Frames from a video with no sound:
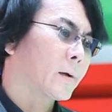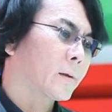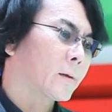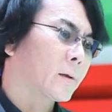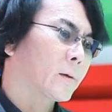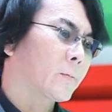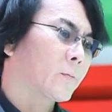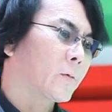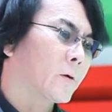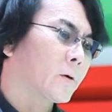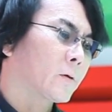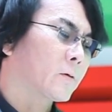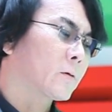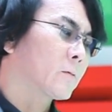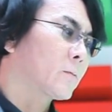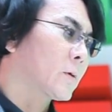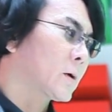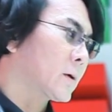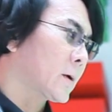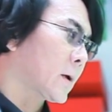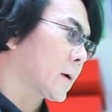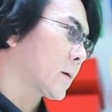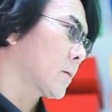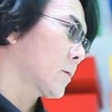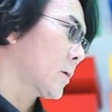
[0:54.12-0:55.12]
very
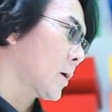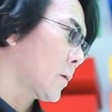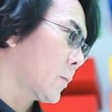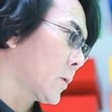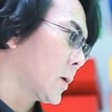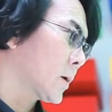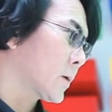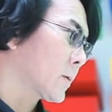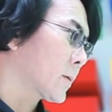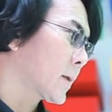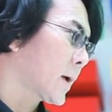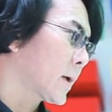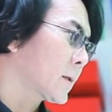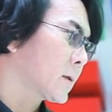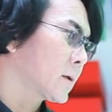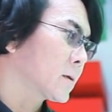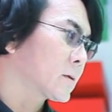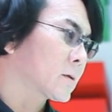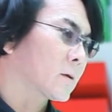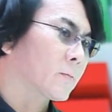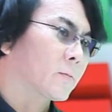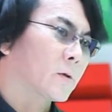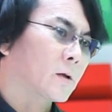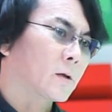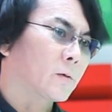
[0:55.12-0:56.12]
human-like robots, that is a
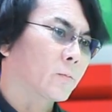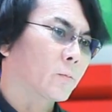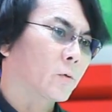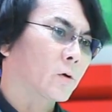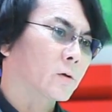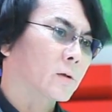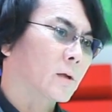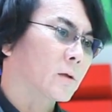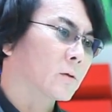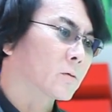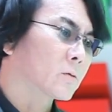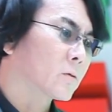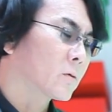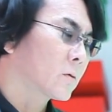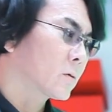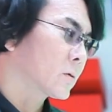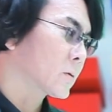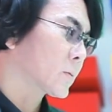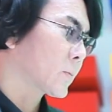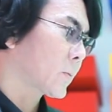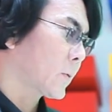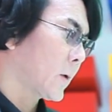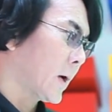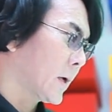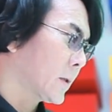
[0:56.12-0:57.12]
very important tool
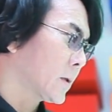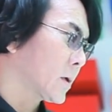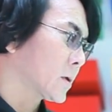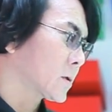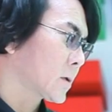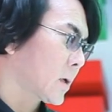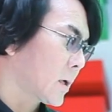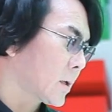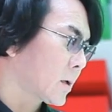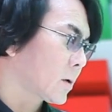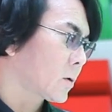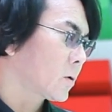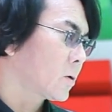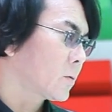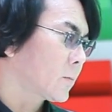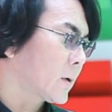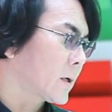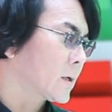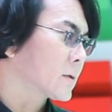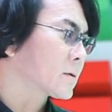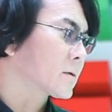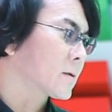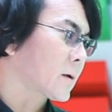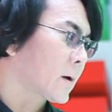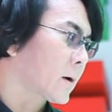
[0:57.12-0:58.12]
for understanding human
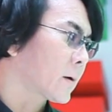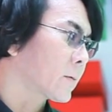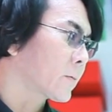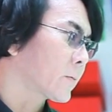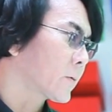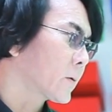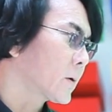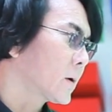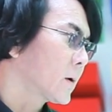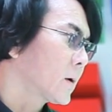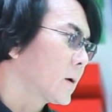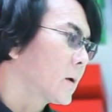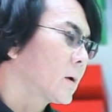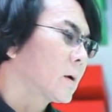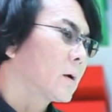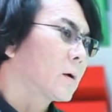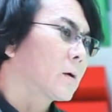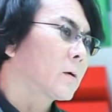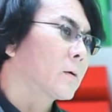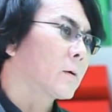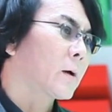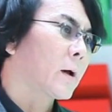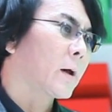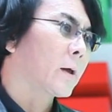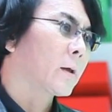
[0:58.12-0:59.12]
itself,
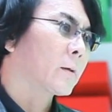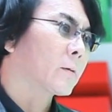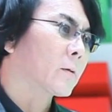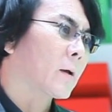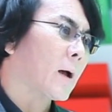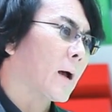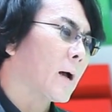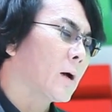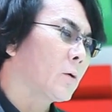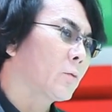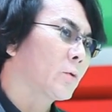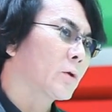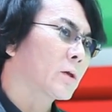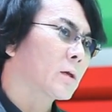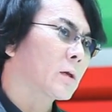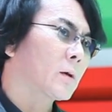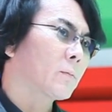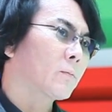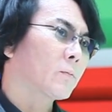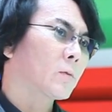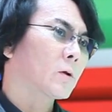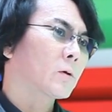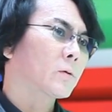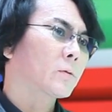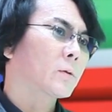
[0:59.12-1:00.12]
right? So how we can
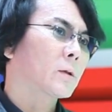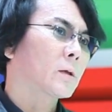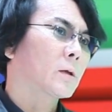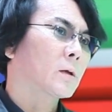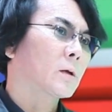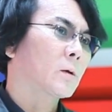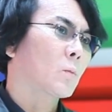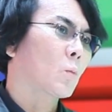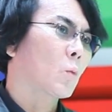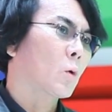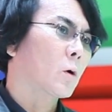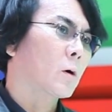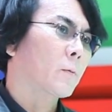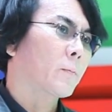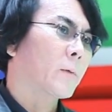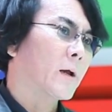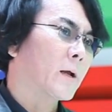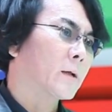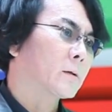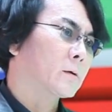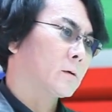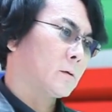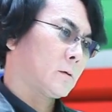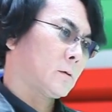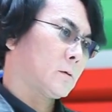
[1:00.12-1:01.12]
build the more
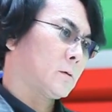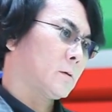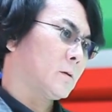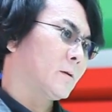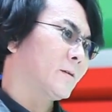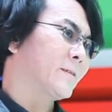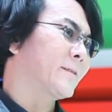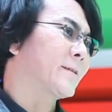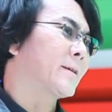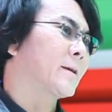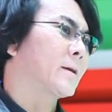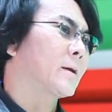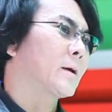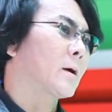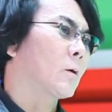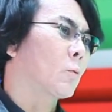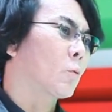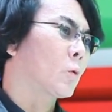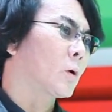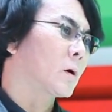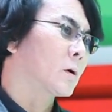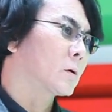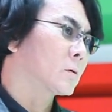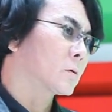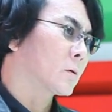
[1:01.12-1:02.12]
better the
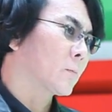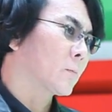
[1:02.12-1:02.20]
world,